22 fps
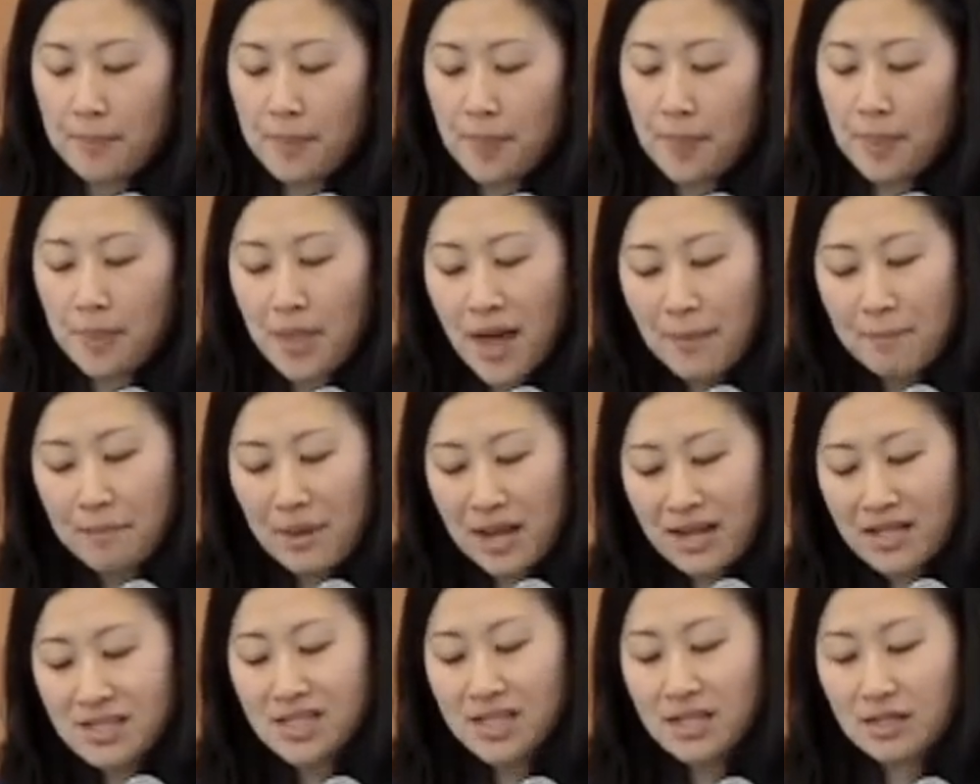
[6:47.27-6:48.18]
that
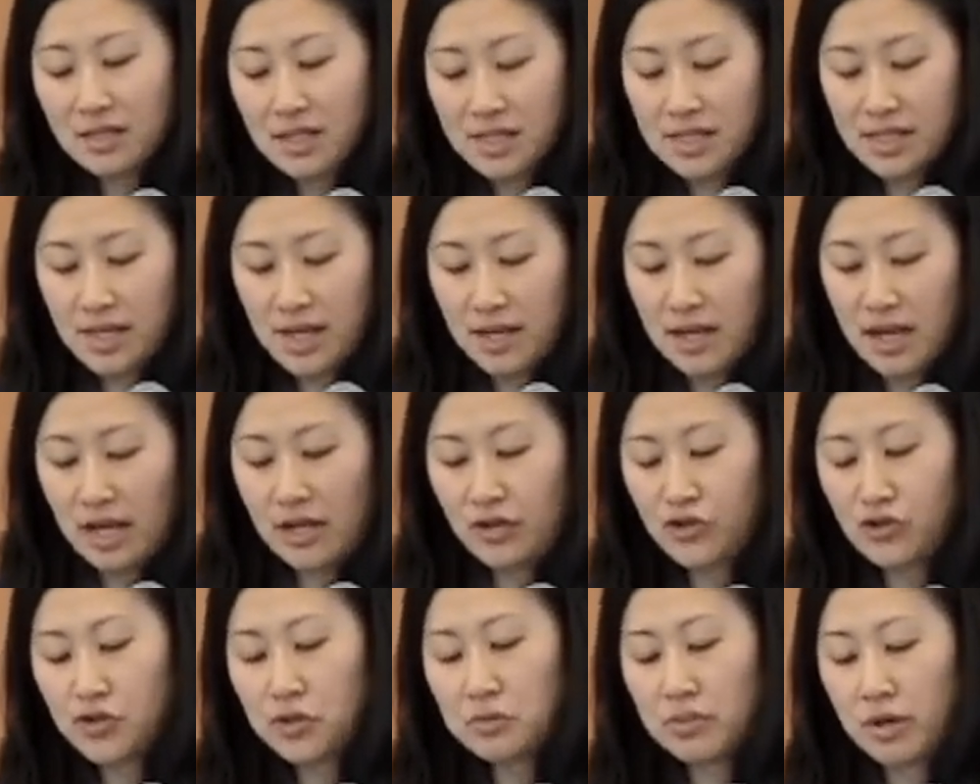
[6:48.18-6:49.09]
basically said
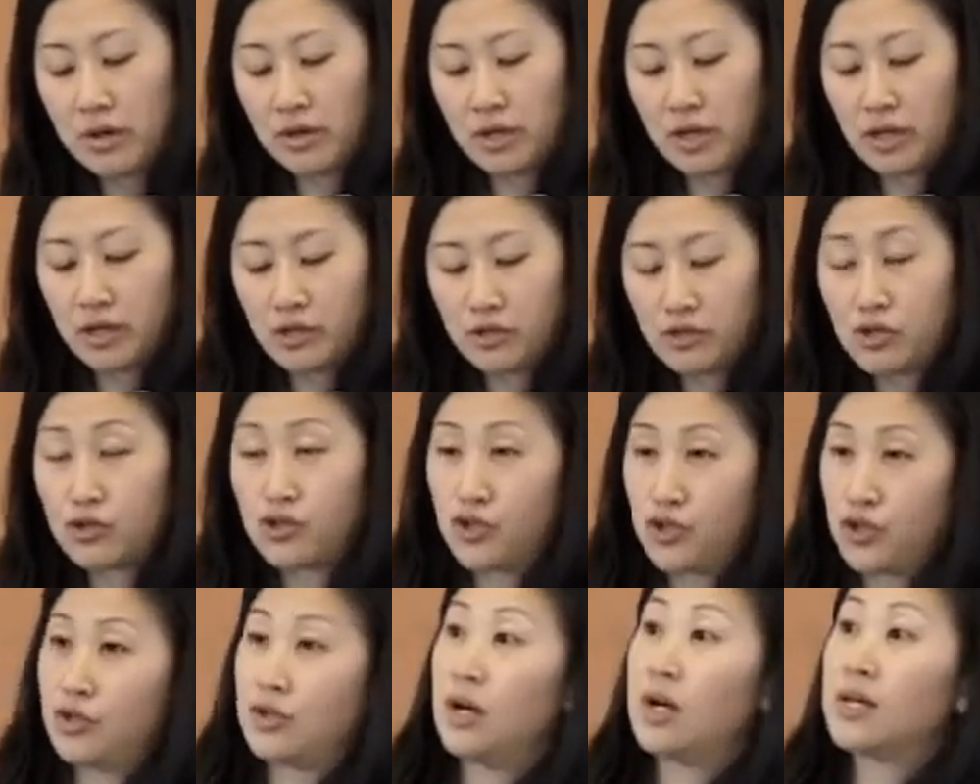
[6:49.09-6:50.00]
Asian Americans
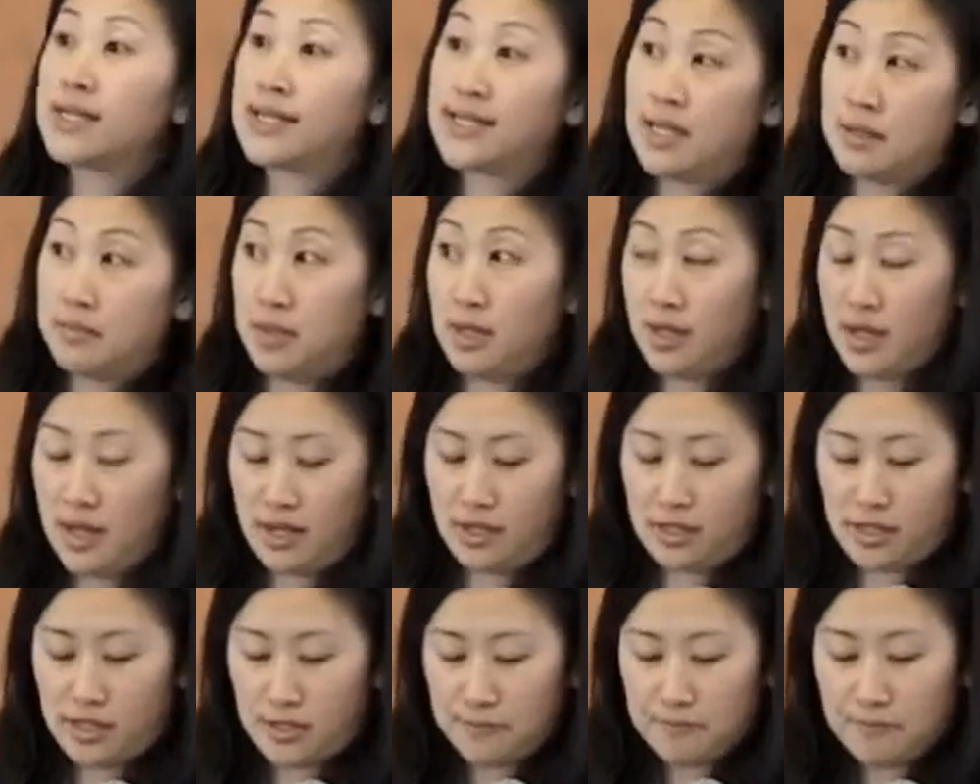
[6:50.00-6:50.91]
should
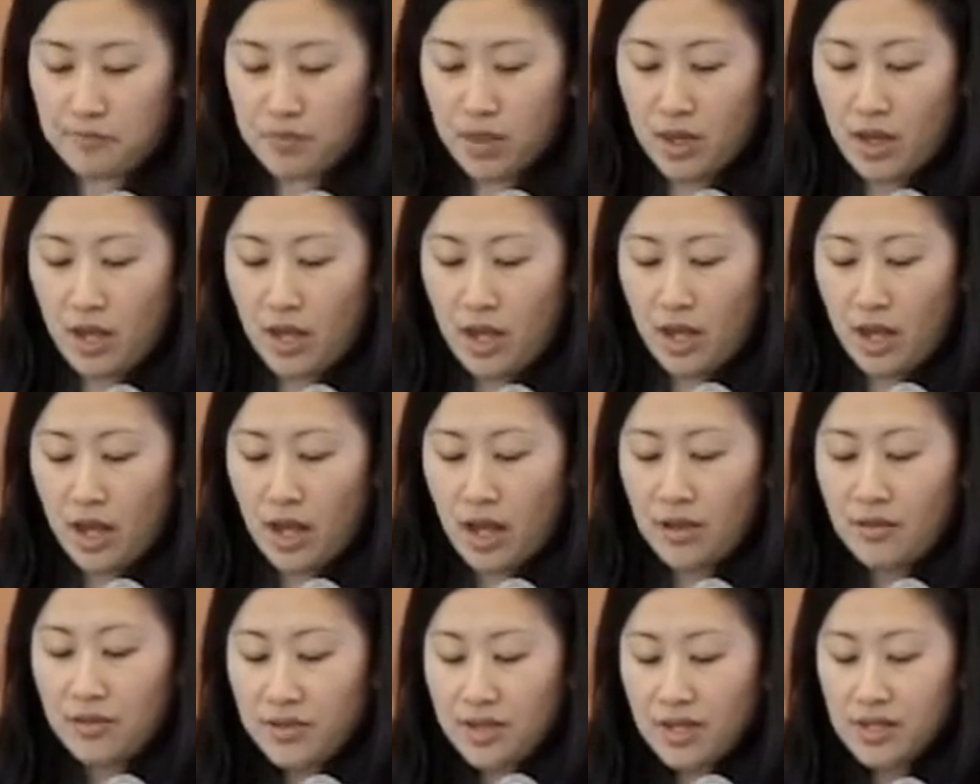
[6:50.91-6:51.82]
assimilate.
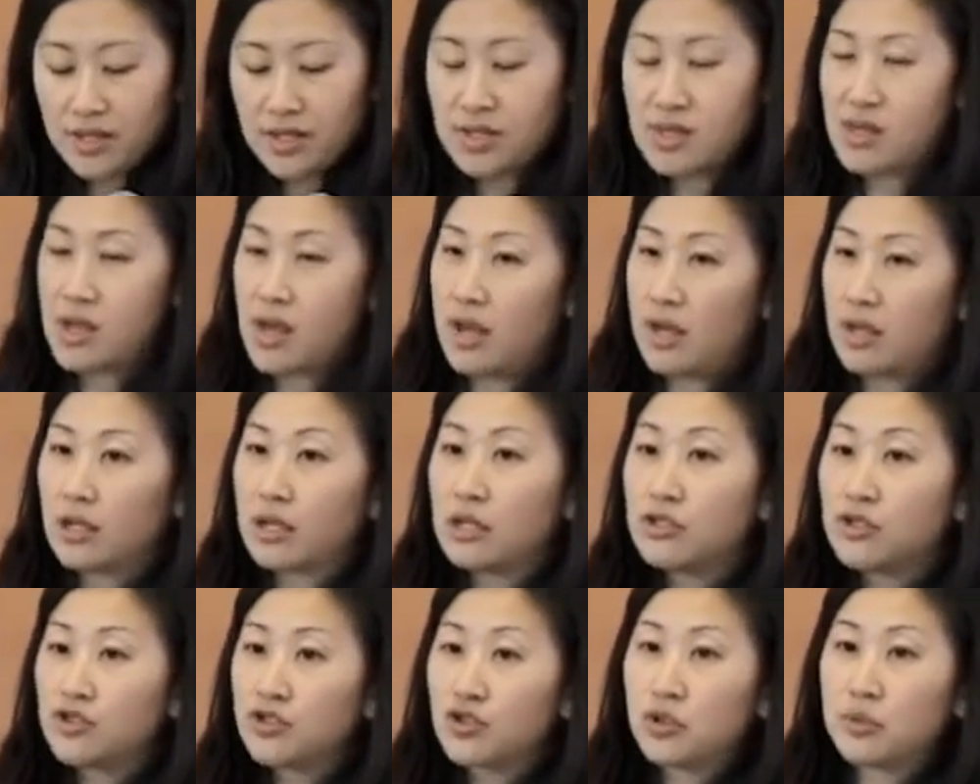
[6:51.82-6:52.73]
And this then
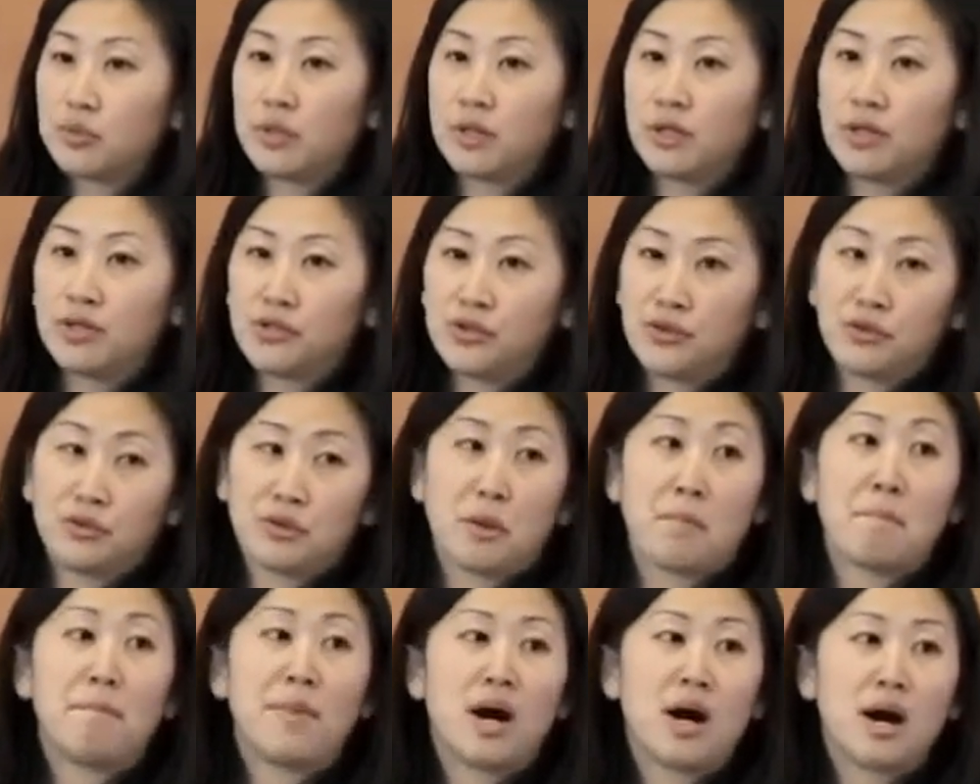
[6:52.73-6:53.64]
contributed to the
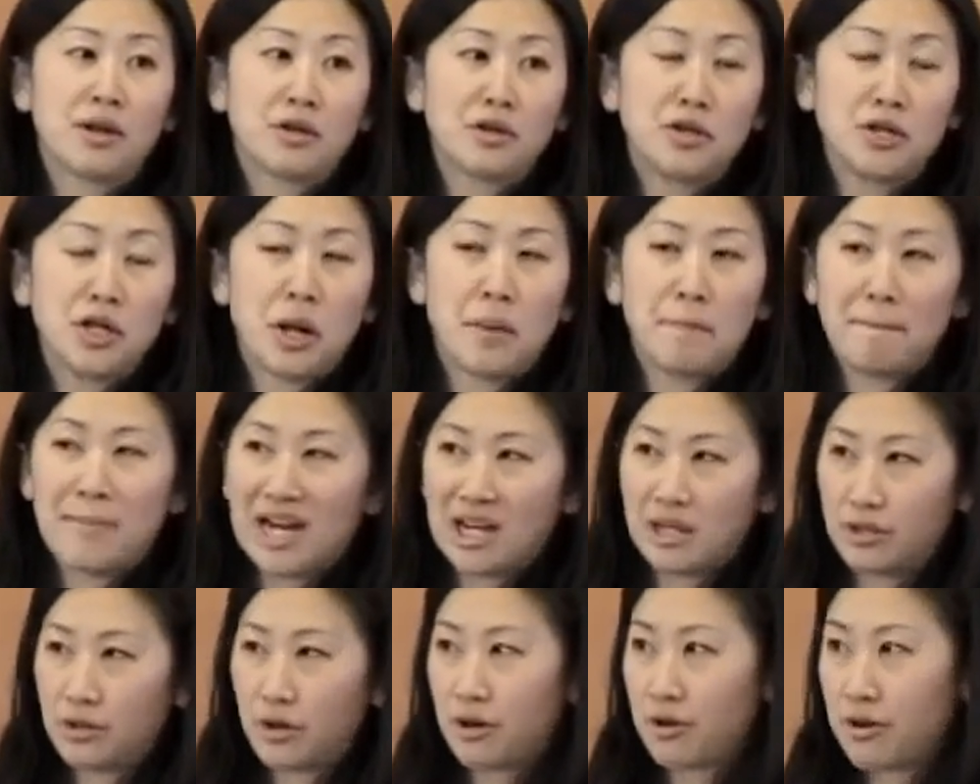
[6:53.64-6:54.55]
model
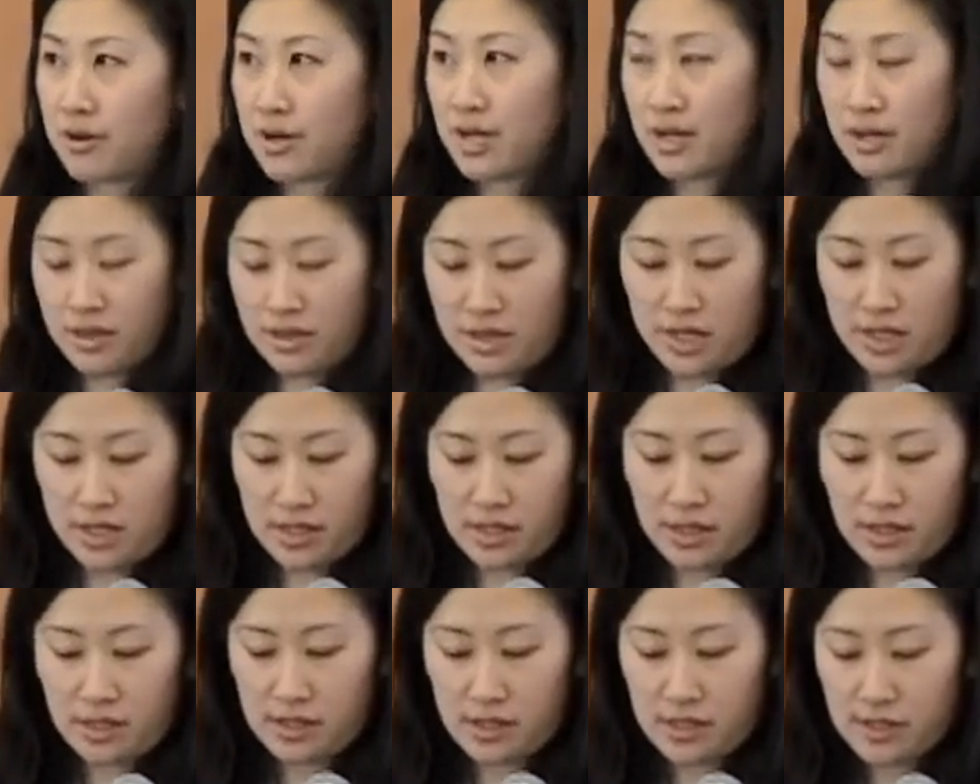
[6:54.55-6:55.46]
minority
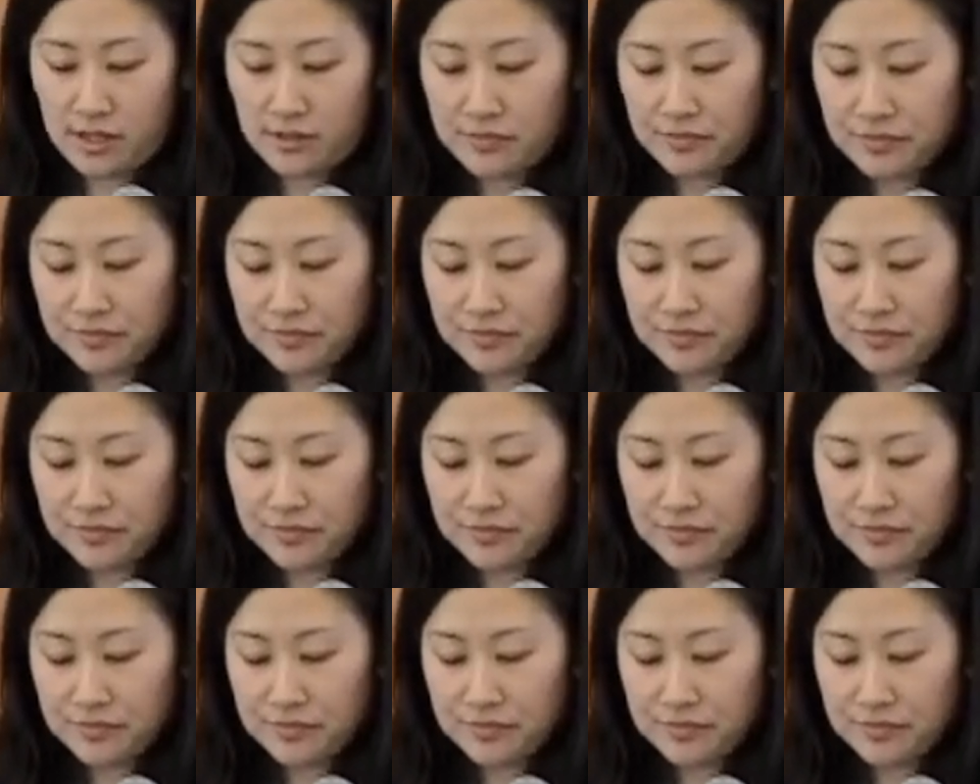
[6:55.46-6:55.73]
thesis.